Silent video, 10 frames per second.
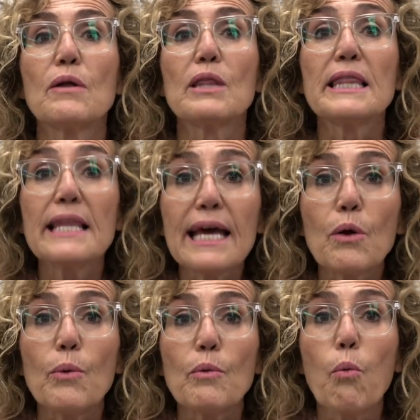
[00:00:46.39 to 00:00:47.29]

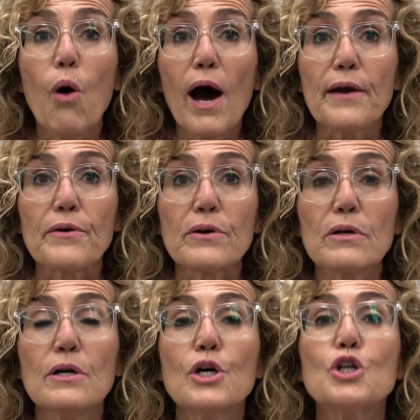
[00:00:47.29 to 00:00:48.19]
liquid water
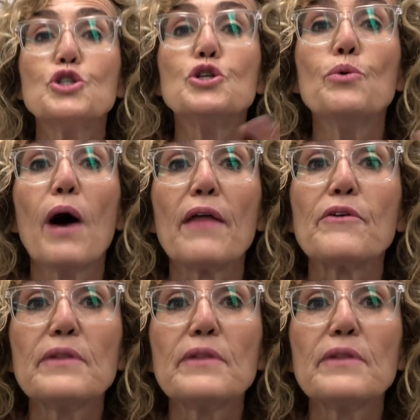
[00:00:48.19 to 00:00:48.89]
to other